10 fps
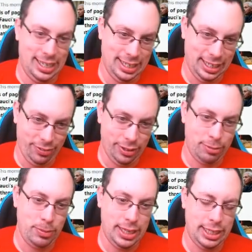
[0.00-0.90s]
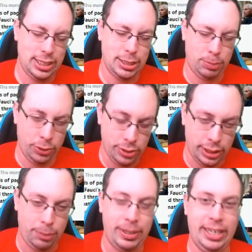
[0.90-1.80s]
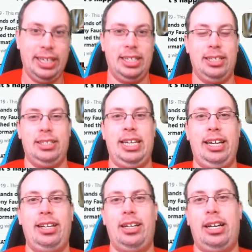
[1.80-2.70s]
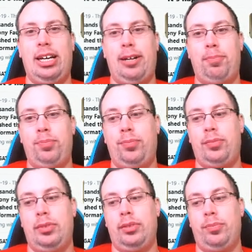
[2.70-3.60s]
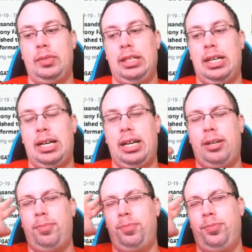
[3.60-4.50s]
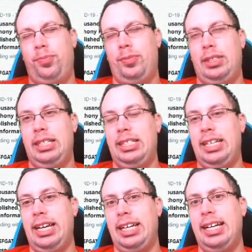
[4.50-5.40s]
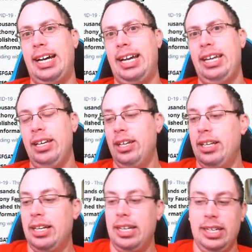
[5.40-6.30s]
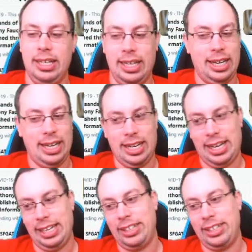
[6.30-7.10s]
with me supposedly being um, the tech guy, I didn't